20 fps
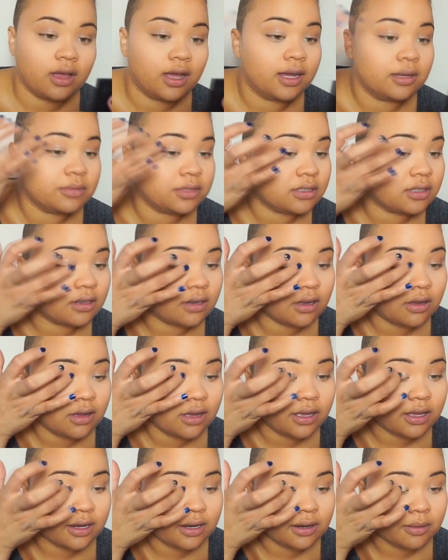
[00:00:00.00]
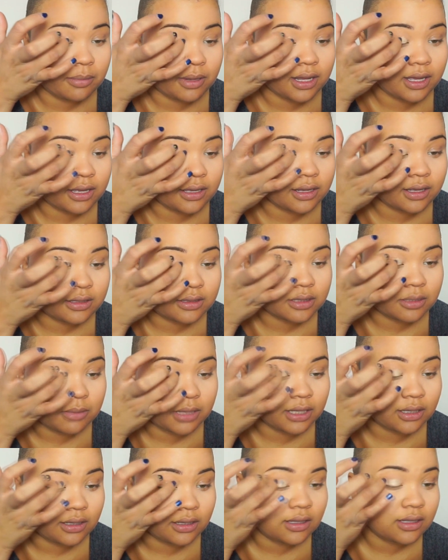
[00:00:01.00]
I'm just going to go ahead and apply that to
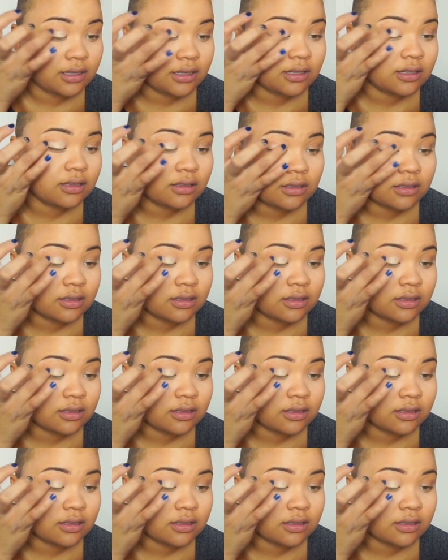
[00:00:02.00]
my lid.